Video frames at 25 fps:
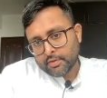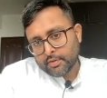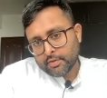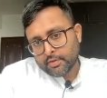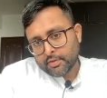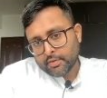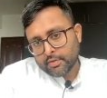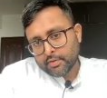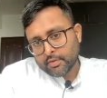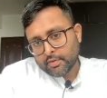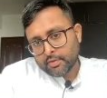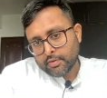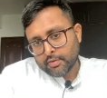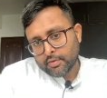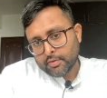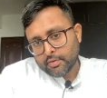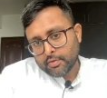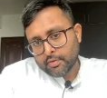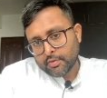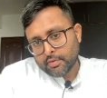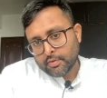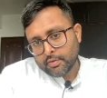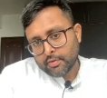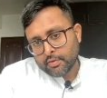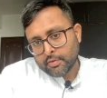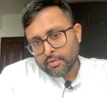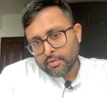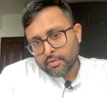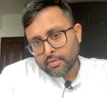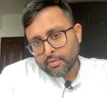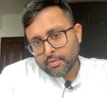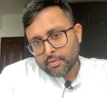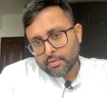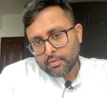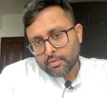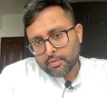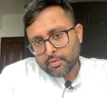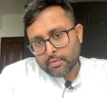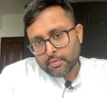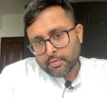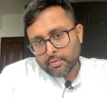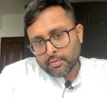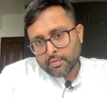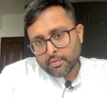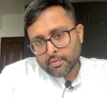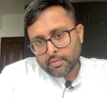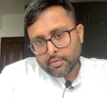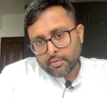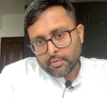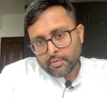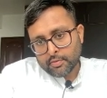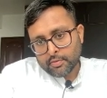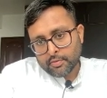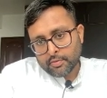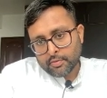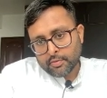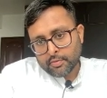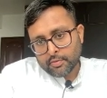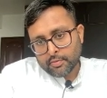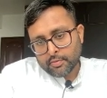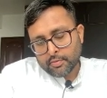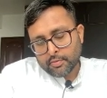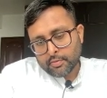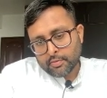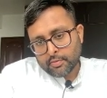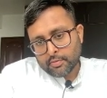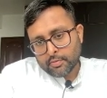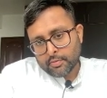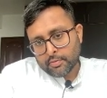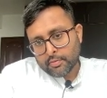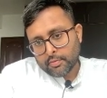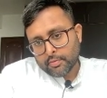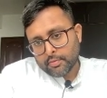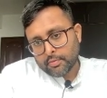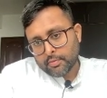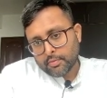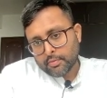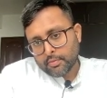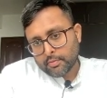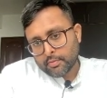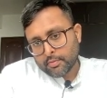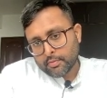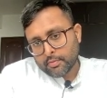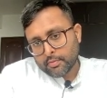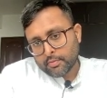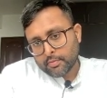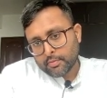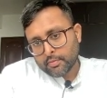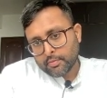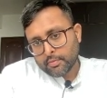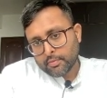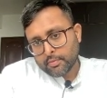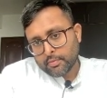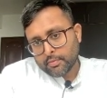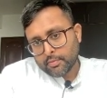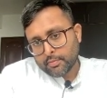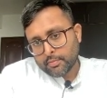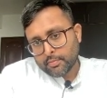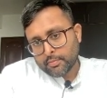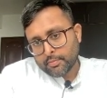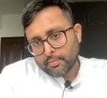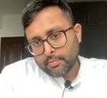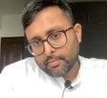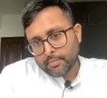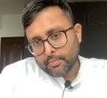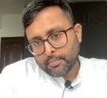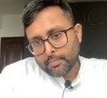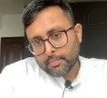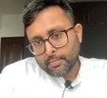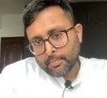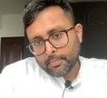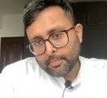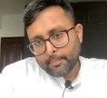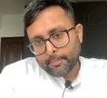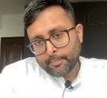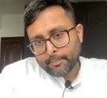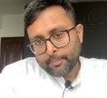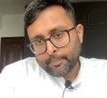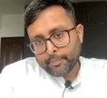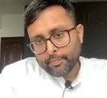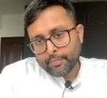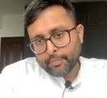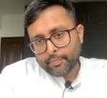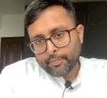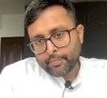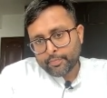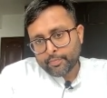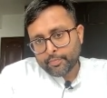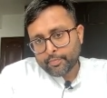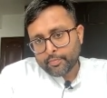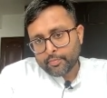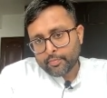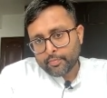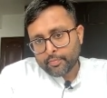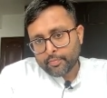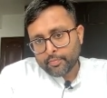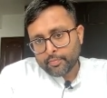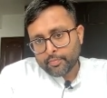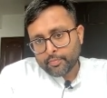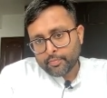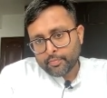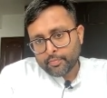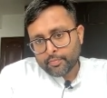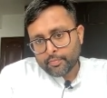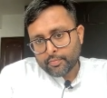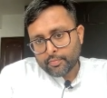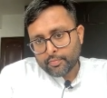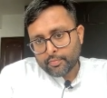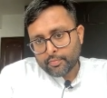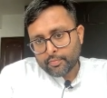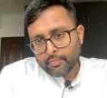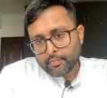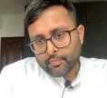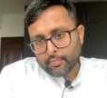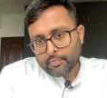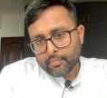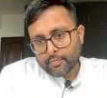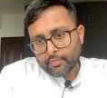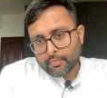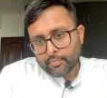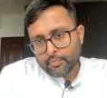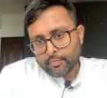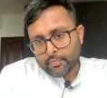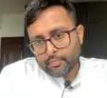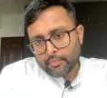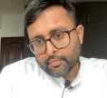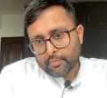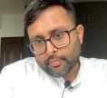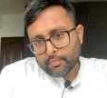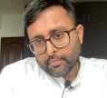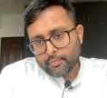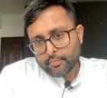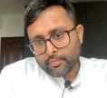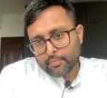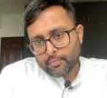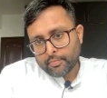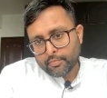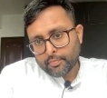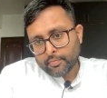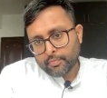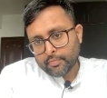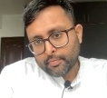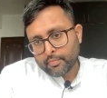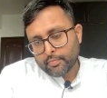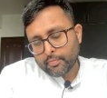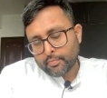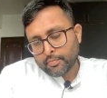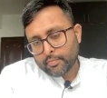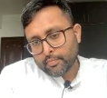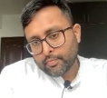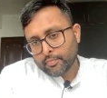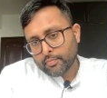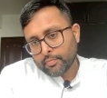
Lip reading: (no one is talking)